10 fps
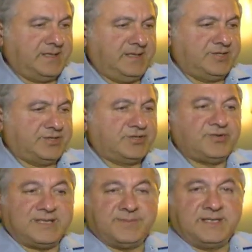each
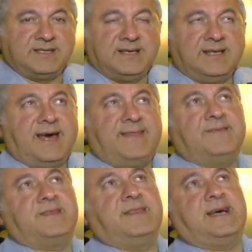treatment. And
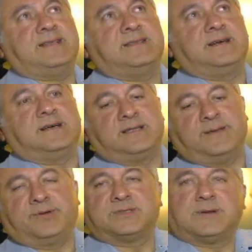after that, they
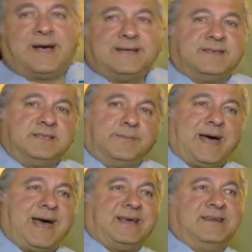put some ice on your
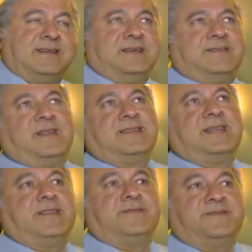back, another
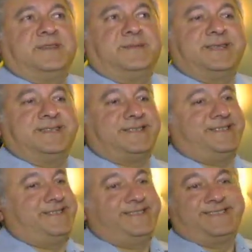10 to 15 minutes.
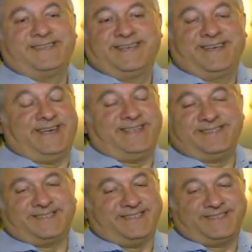And it